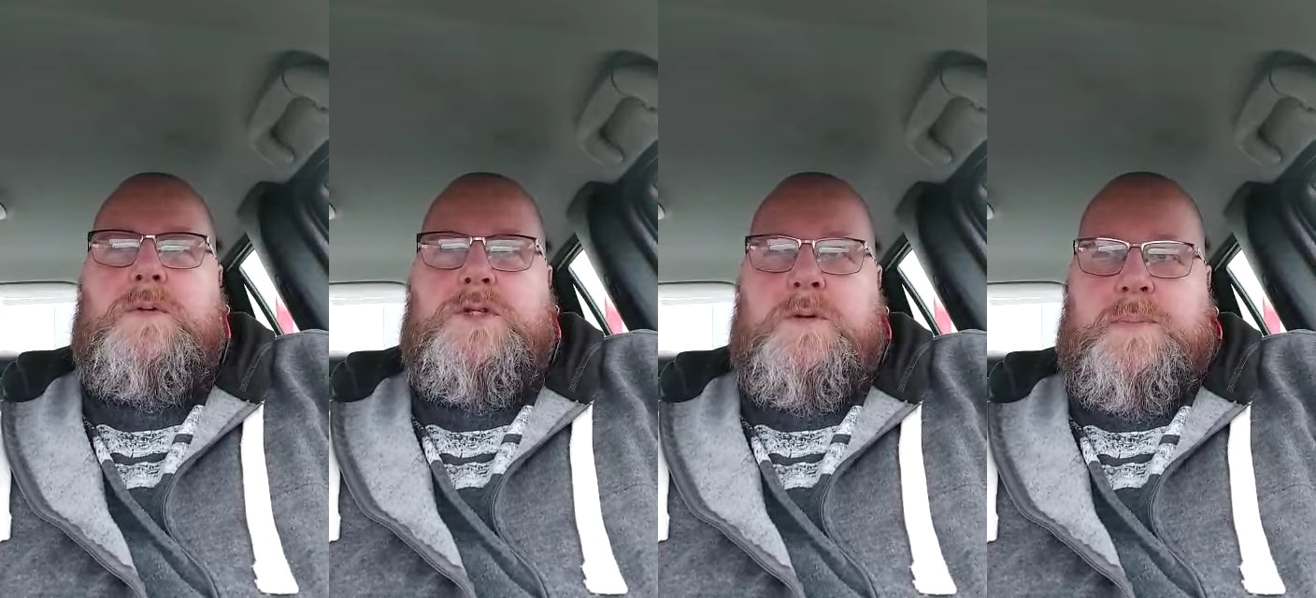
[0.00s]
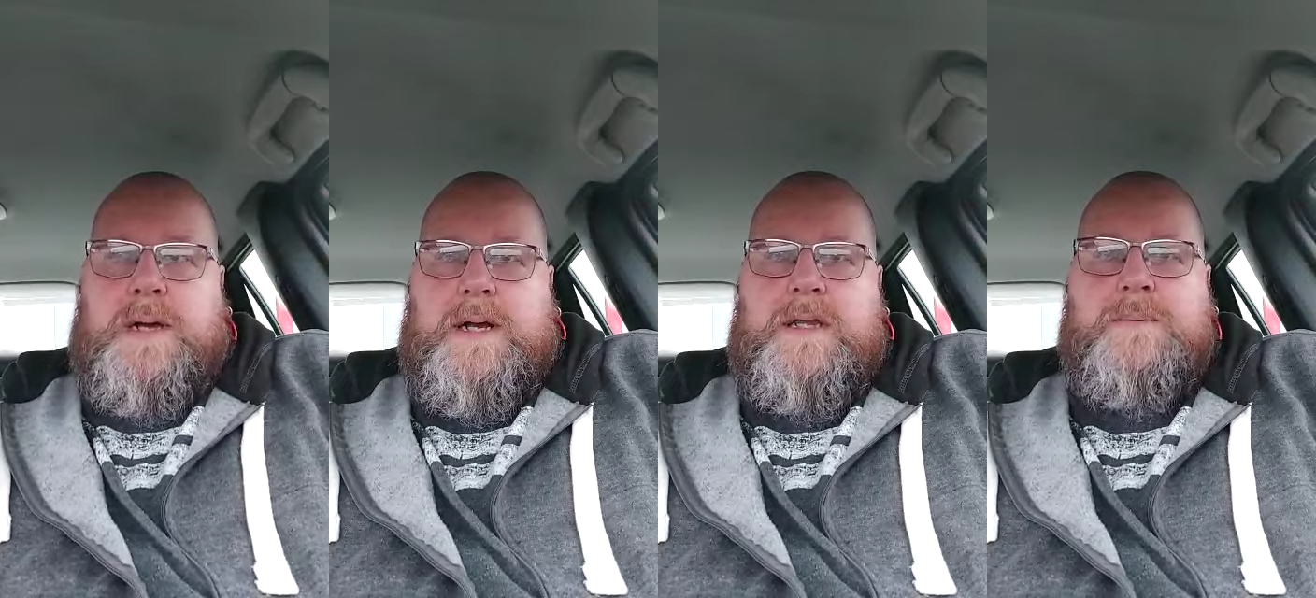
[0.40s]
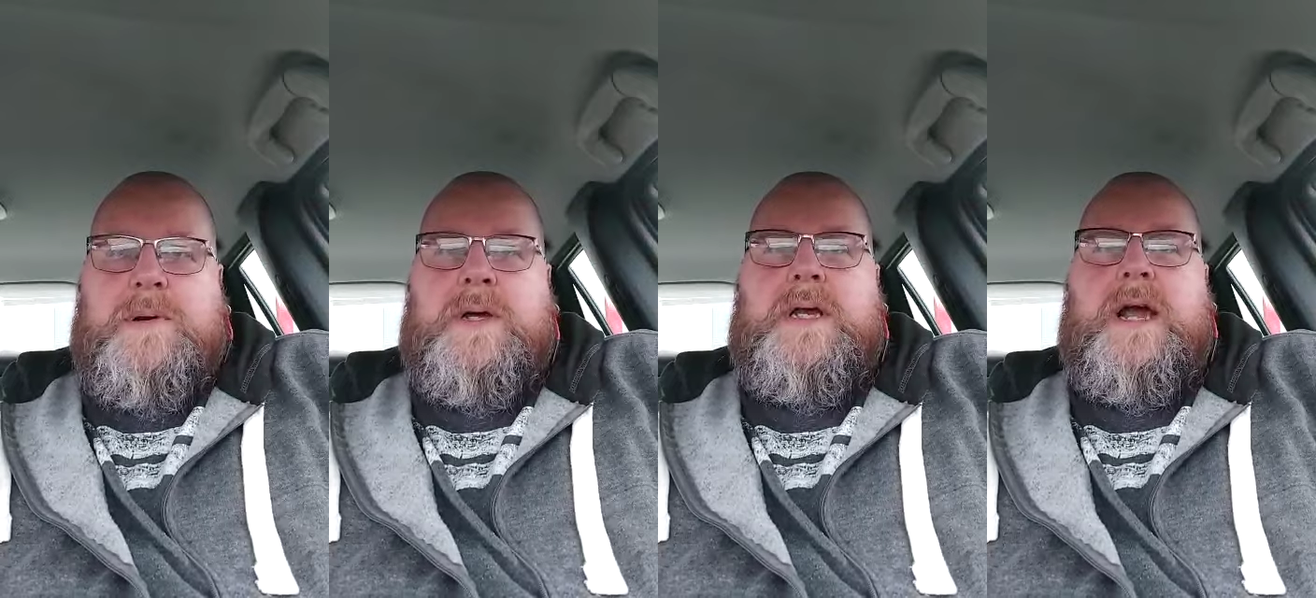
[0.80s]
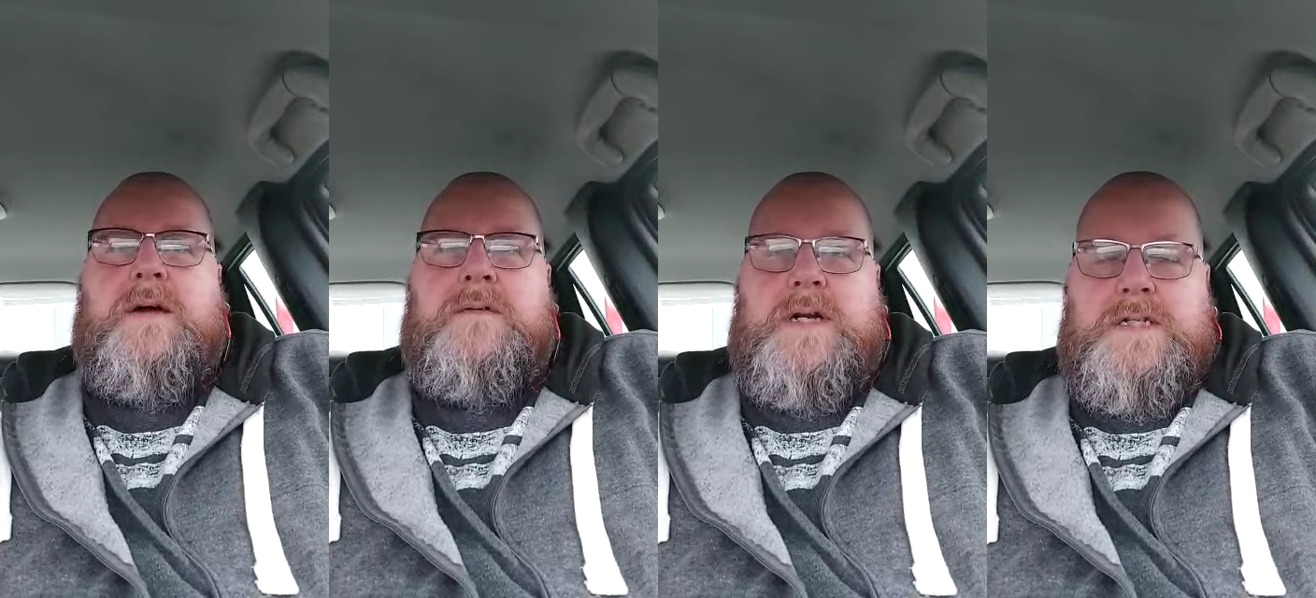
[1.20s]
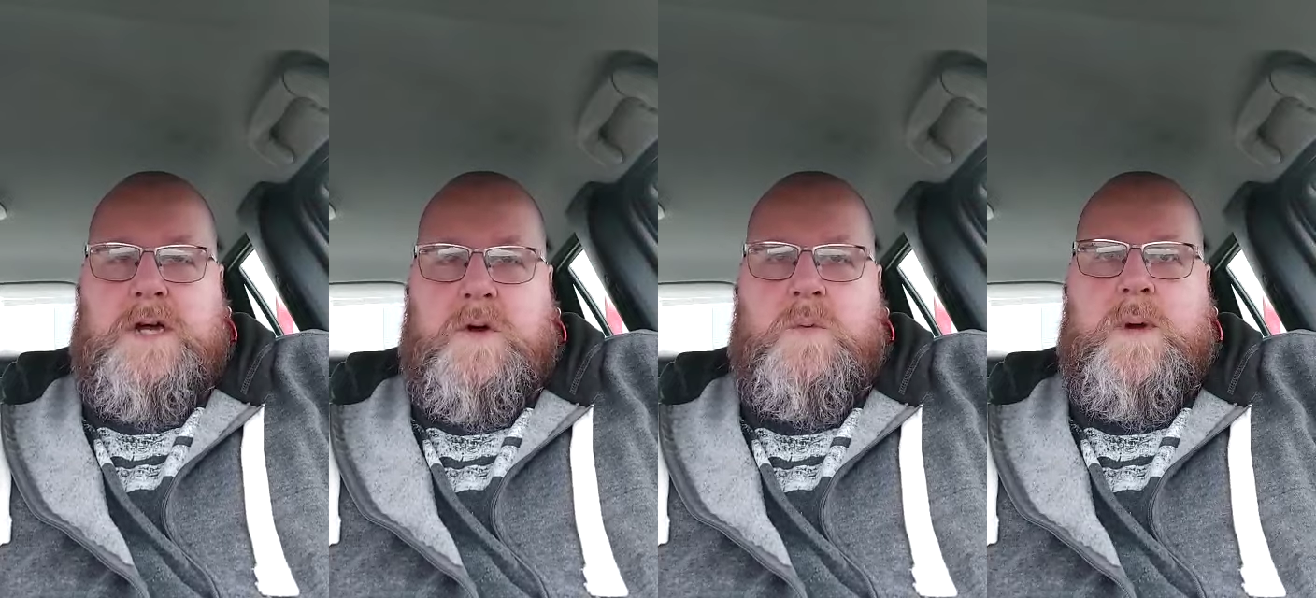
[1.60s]
jump back on the bike. Everything's
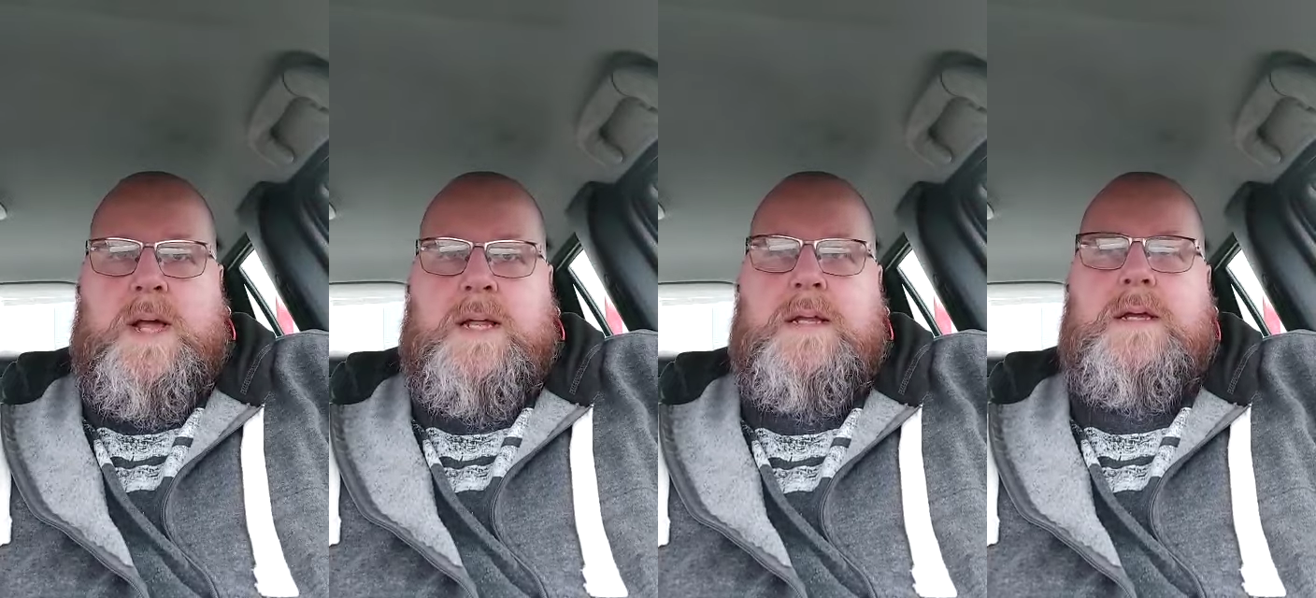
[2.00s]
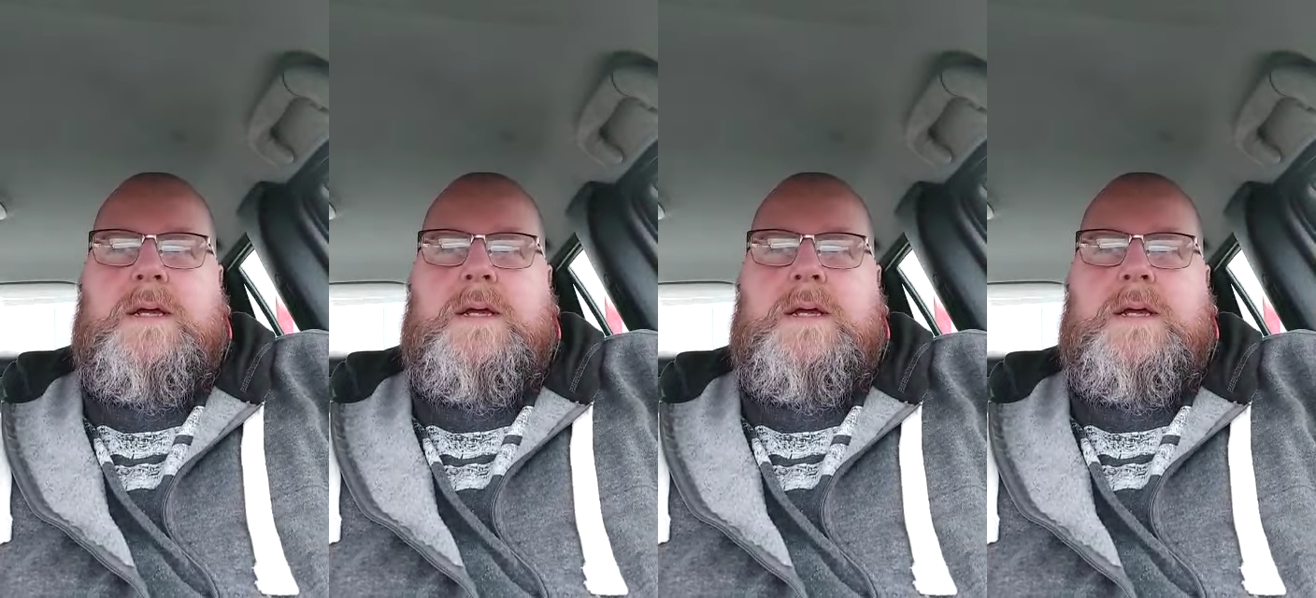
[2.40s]
going well.